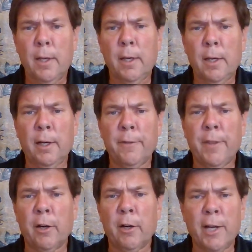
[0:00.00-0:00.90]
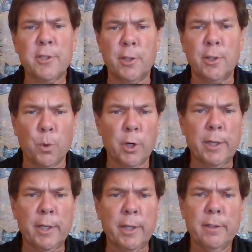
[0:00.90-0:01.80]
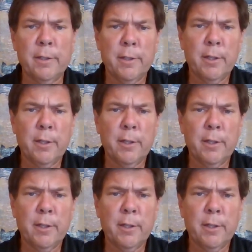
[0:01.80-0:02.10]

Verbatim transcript: uh, that are actually working